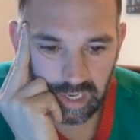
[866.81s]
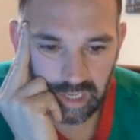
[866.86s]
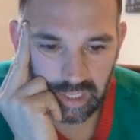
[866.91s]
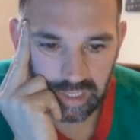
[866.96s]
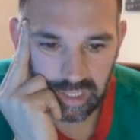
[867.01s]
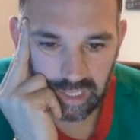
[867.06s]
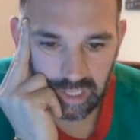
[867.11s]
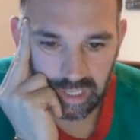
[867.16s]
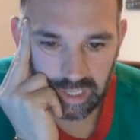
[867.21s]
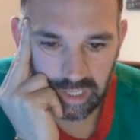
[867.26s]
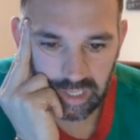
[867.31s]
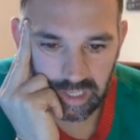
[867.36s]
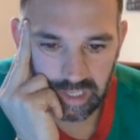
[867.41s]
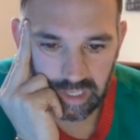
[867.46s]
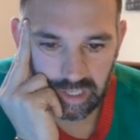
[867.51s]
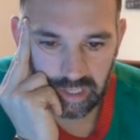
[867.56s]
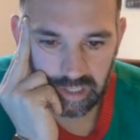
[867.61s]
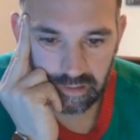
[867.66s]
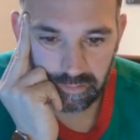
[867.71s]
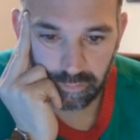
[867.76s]
and
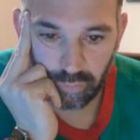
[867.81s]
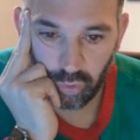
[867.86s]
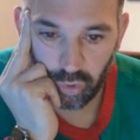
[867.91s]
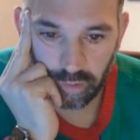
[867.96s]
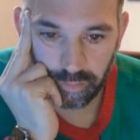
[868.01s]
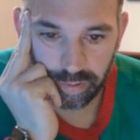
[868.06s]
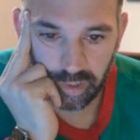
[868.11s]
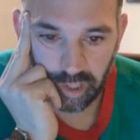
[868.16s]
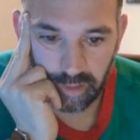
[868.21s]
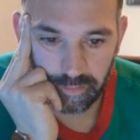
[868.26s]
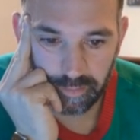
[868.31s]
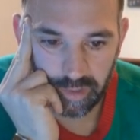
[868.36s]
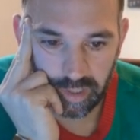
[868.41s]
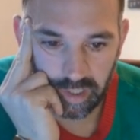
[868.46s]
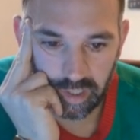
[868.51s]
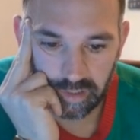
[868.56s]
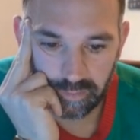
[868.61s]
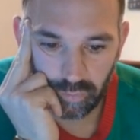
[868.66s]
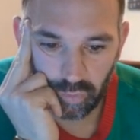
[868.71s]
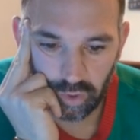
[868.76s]
then more
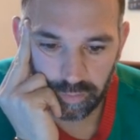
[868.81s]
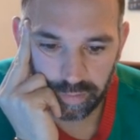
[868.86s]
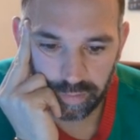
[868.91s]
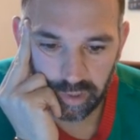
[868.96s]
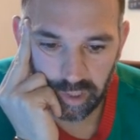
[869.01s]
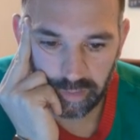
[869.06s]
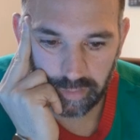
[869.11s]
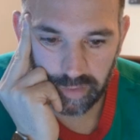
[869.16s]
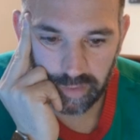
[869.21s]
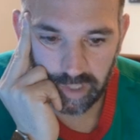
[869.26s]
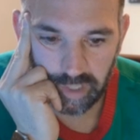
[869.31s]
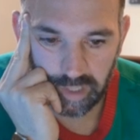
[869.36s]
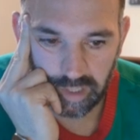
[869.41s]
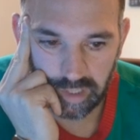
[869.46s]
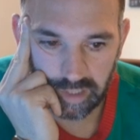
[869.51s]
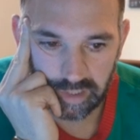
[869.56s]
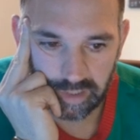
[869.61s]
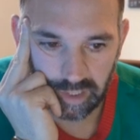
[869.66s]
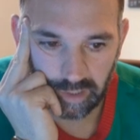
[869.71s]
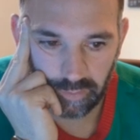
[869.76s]

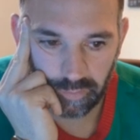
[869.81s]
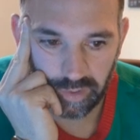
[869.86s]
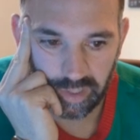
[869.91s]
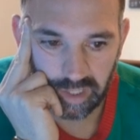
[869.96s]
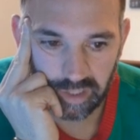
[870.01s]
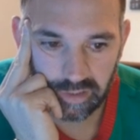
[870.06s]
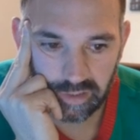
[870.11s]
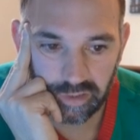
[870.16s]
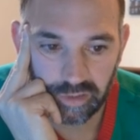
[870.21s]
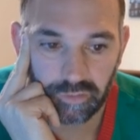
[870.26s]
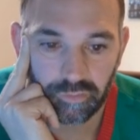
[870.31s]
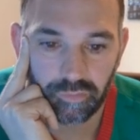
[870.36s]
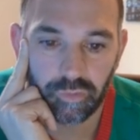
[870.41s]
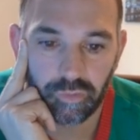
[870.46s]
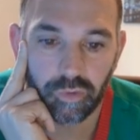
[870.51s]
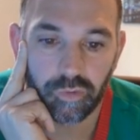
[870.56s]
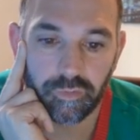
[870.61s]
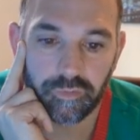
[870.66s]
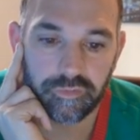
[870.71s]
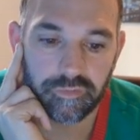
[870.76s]
plumbing. Then we get to the
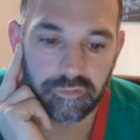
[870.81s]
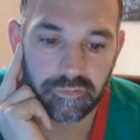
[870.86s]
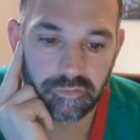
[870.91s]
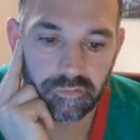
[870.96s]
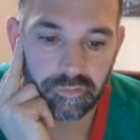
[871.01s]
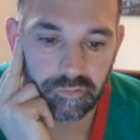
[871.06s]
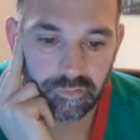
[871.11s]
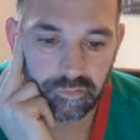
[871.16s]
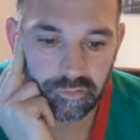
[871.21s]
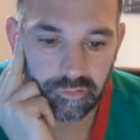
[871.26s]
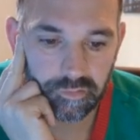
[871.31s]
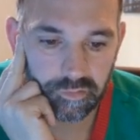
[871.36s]
roof.